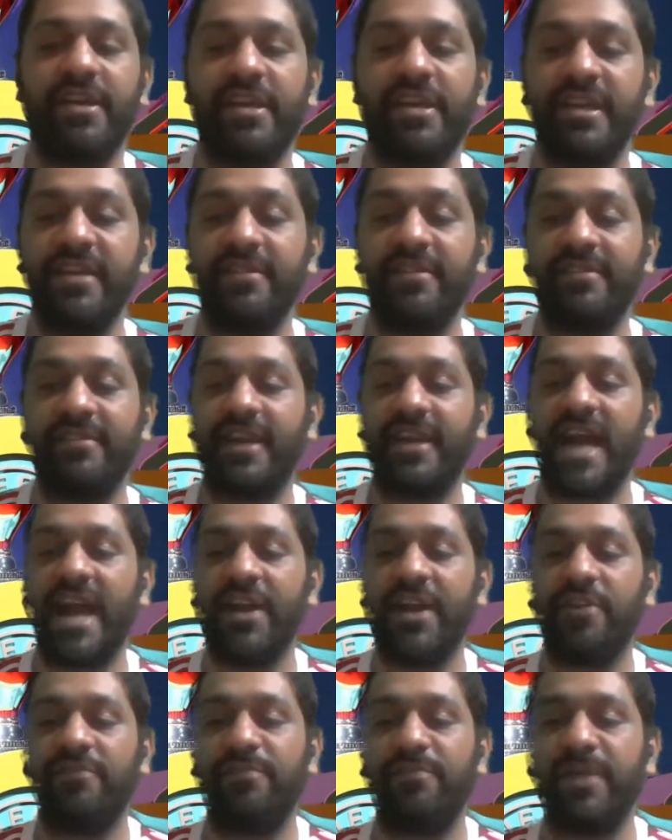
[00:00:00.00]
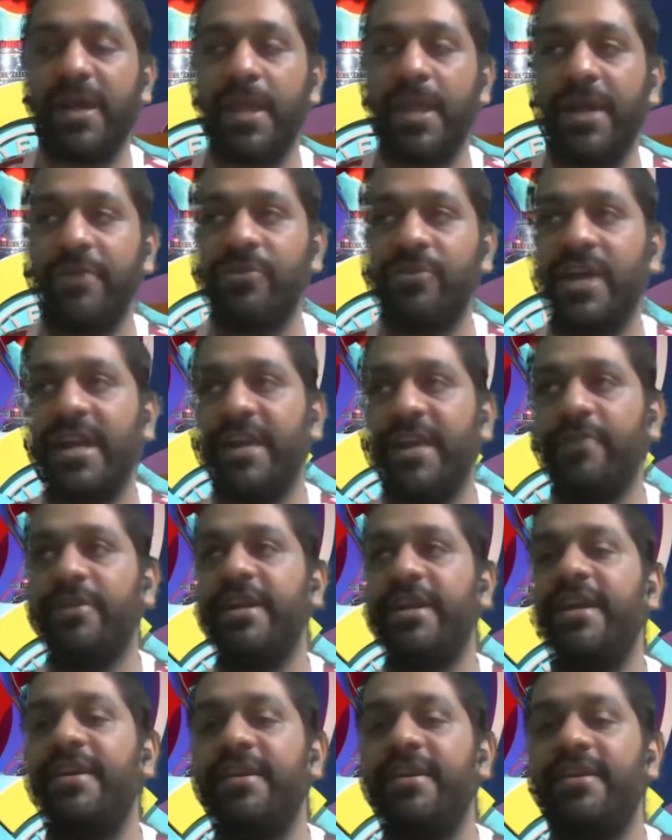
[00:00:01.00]
He is the kind of player that United
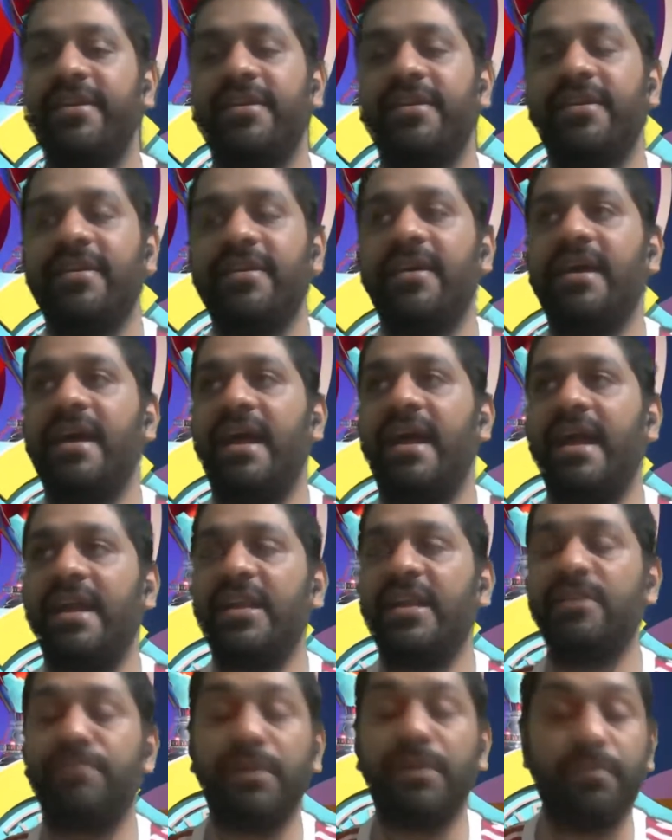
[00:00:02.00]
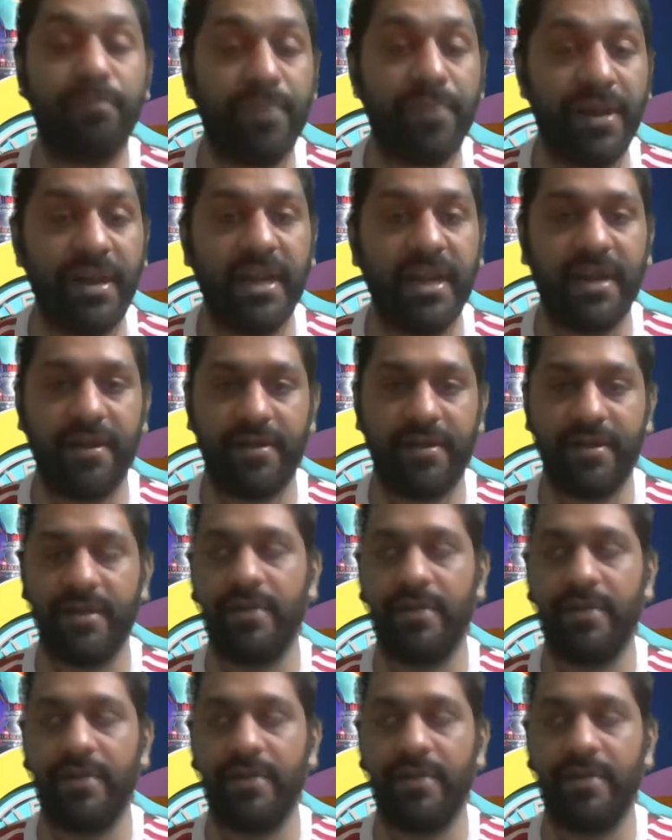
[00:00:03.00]
need, and he's been brilliant.